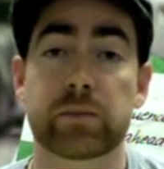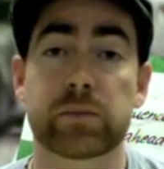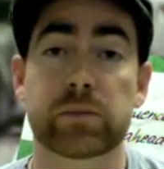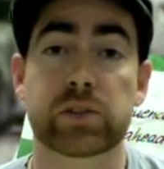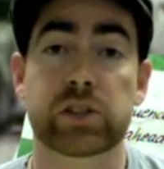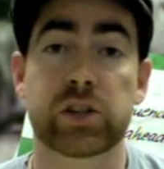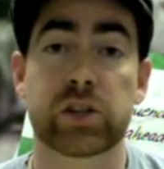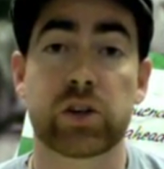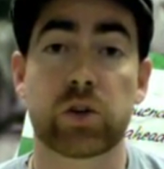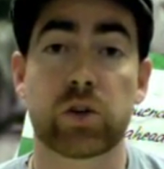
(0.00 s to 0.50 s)

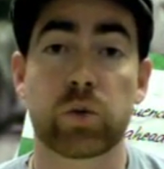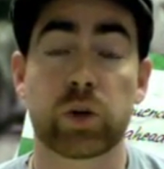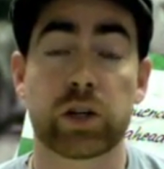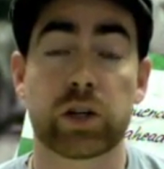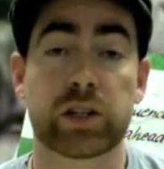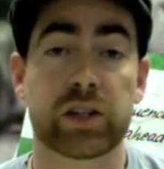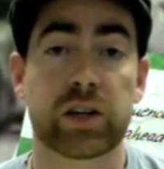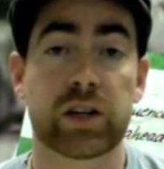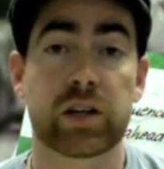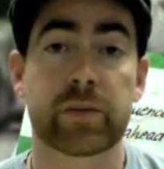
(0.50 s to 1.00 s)
So we're
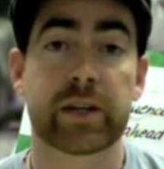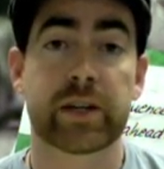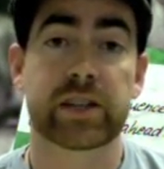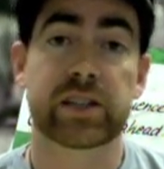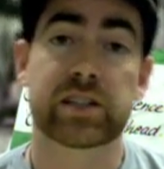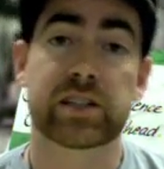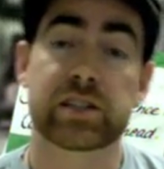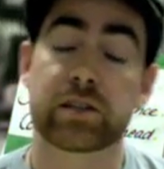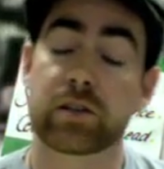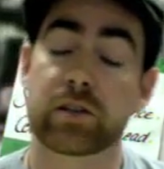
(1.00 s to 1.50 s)
going to talk about
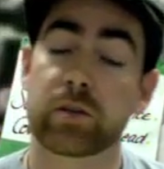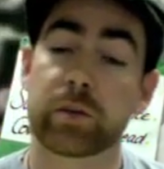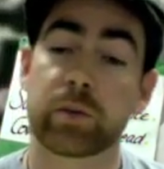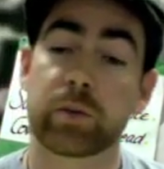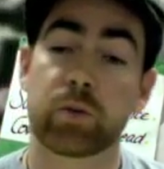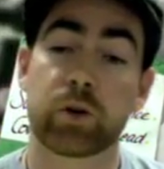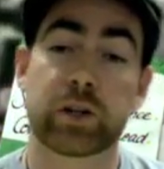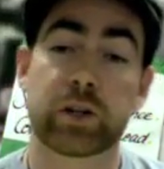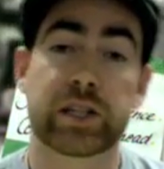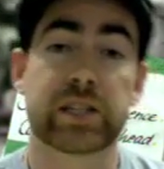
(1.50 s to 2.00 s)
this in a little
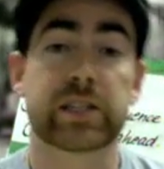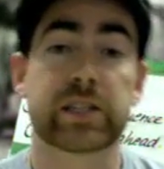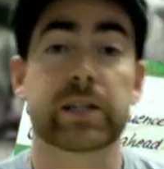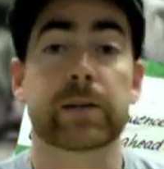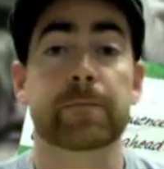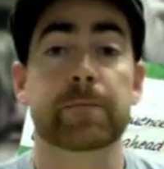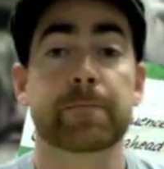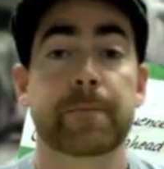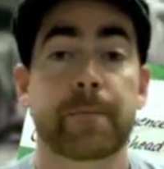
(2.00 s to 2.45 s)
bit more detail.